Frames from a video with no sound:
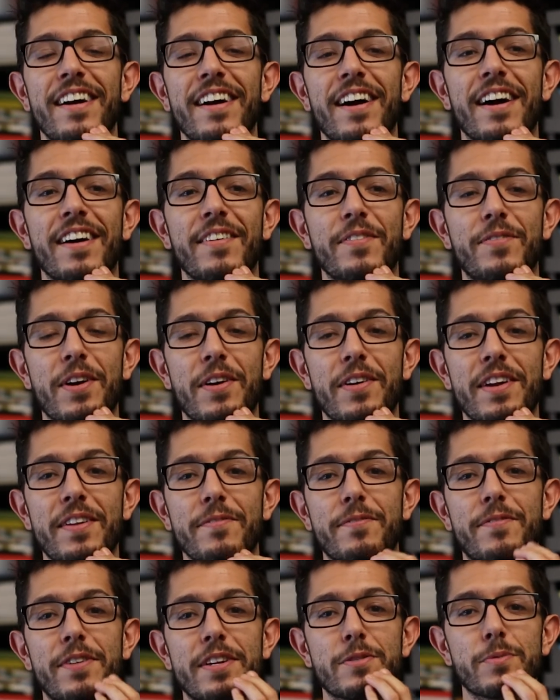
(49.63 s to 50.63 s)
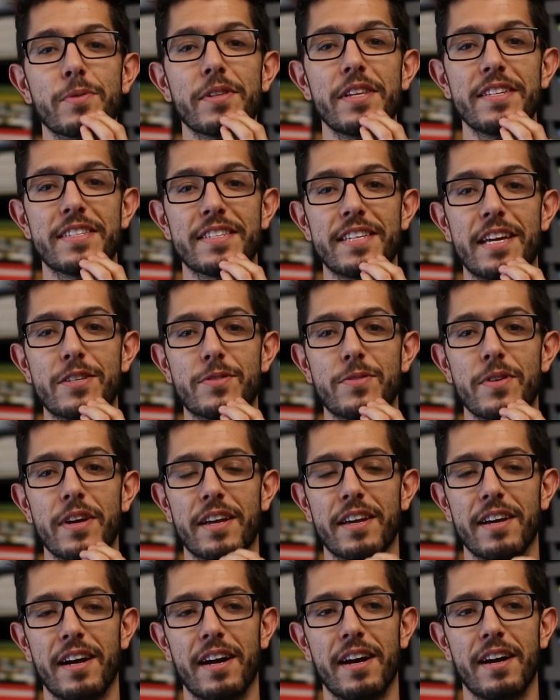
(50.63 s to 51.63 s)
a very visually
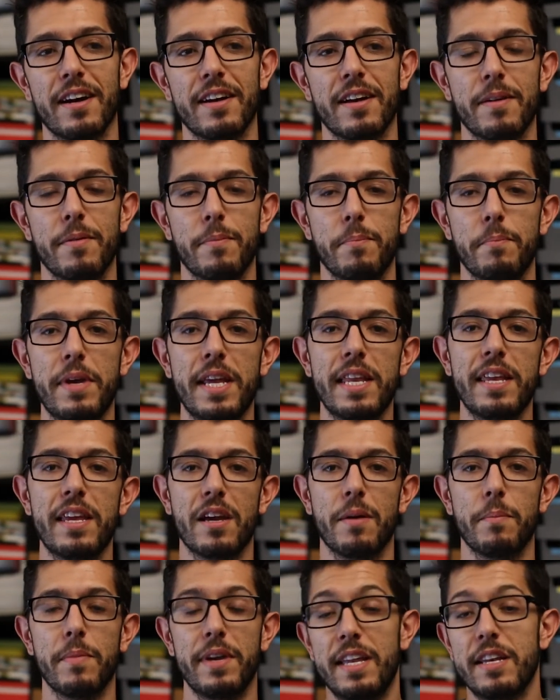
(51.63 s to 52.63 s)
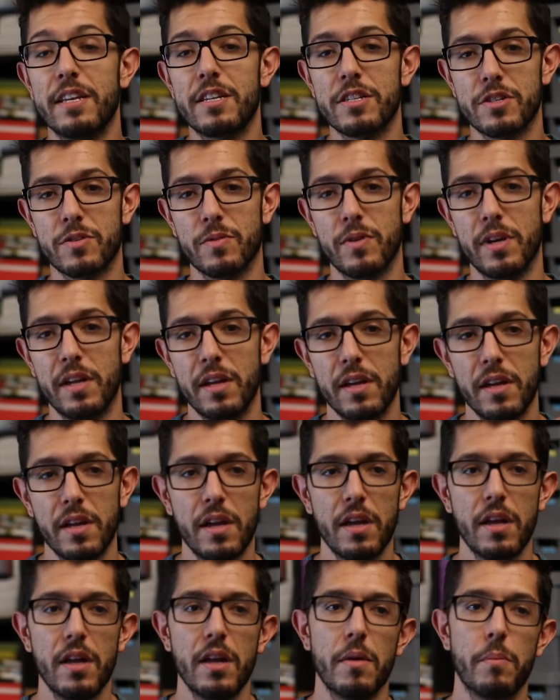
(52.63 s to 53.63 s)
centric medium industry,
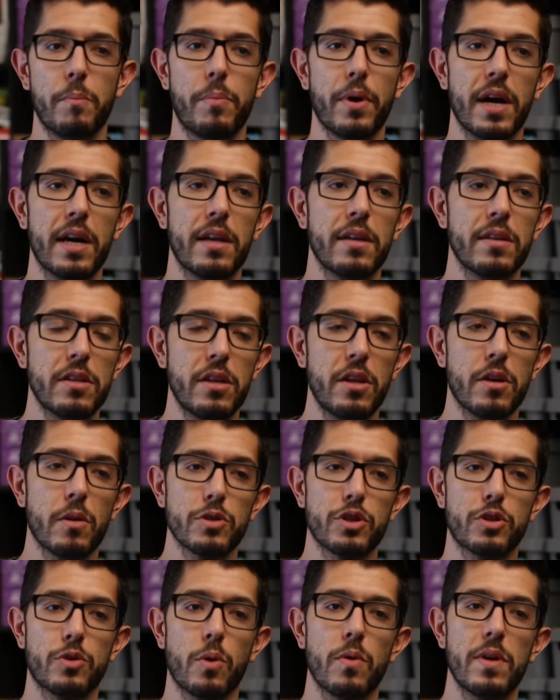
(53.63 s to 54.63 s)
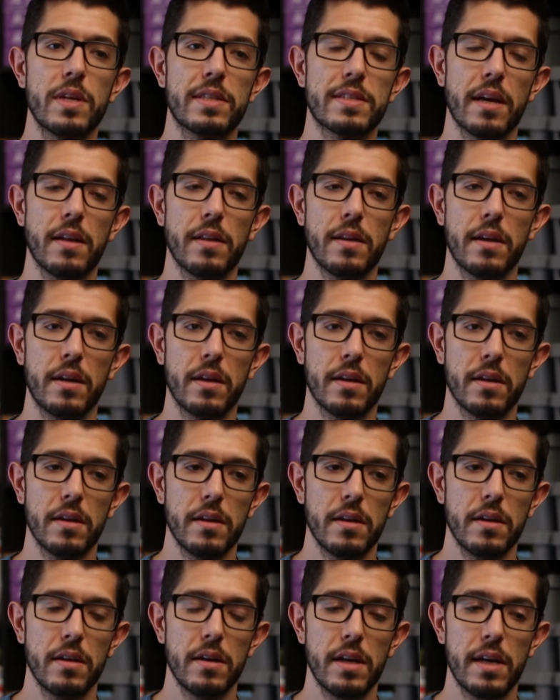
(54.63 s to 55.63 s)
but storytelling
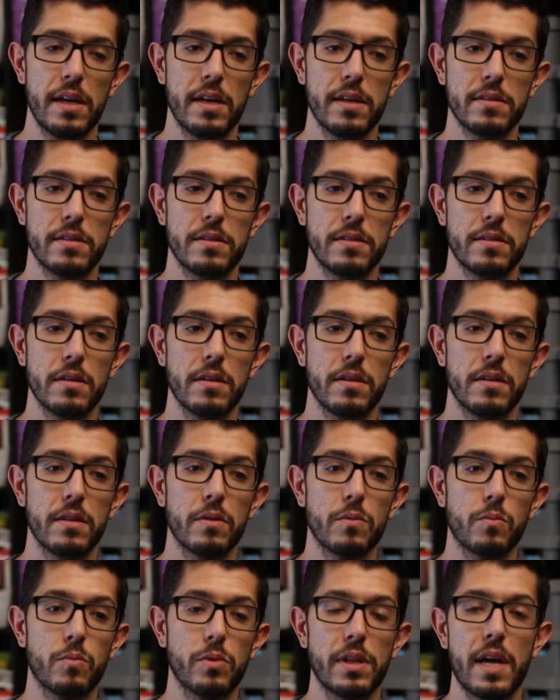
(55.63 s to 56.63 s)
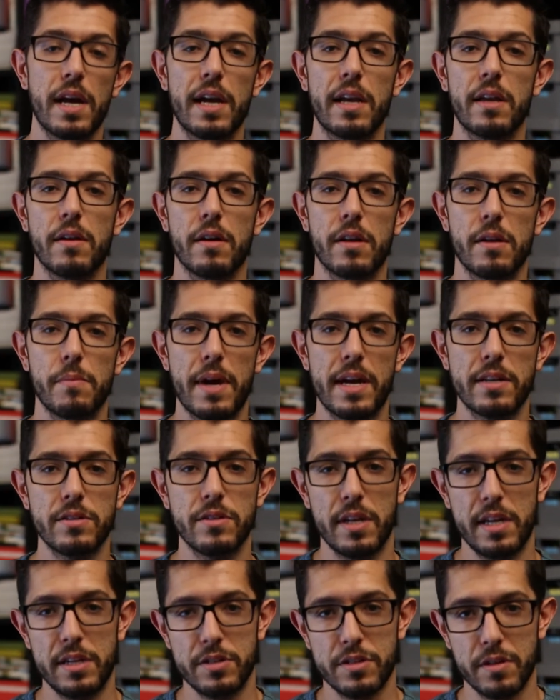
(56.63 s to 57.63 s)
is reliant on
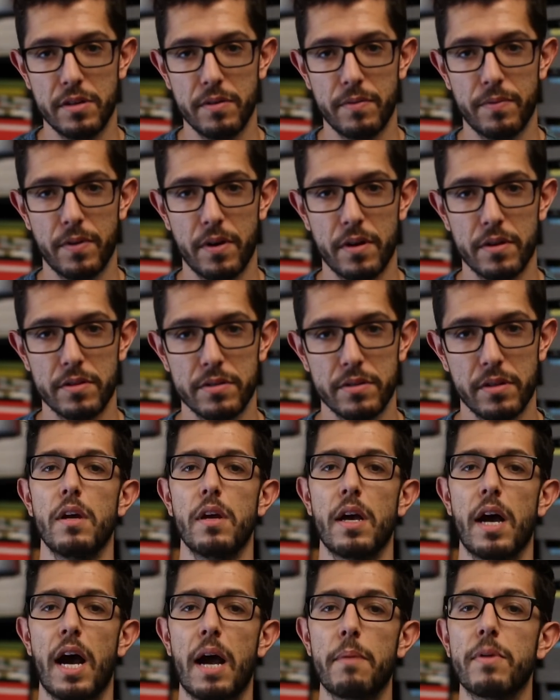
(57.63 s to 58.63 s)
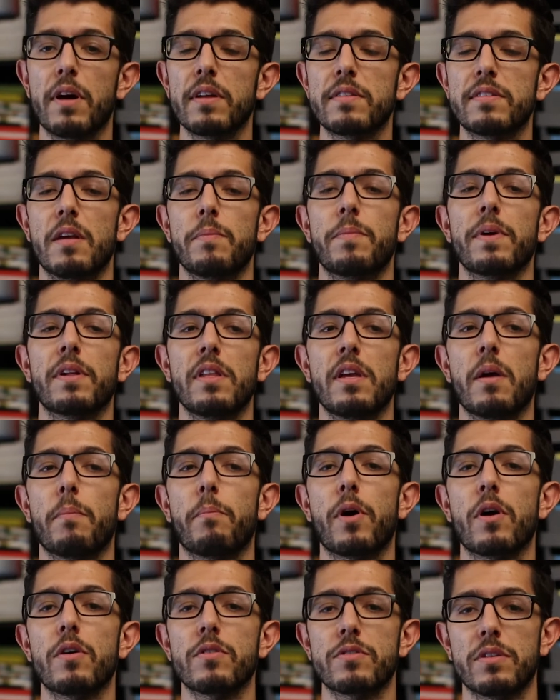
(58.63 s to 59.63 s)
imagination first. I'm not typically a
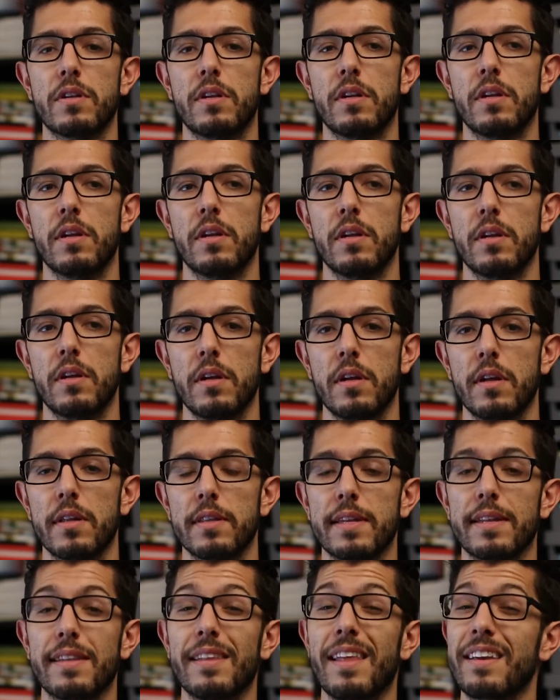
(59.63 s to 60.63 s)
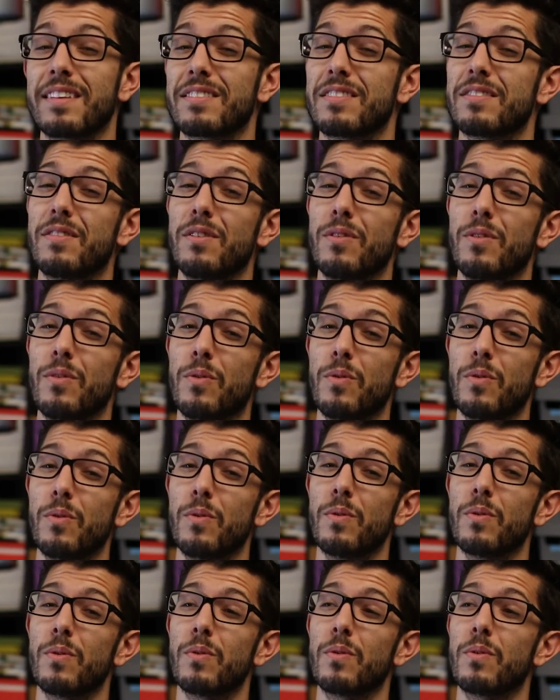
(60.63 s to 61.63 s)
person that likes to